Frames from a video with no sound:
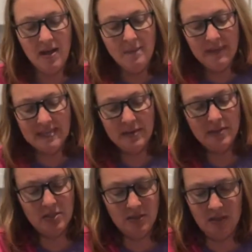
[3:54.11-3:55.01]
because I
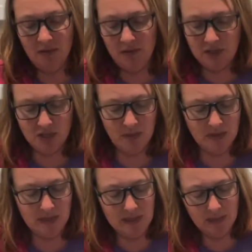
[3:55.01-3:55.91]
was using it for vegetables
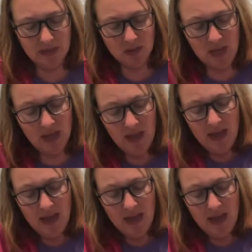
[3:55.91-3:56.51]
and dip this week.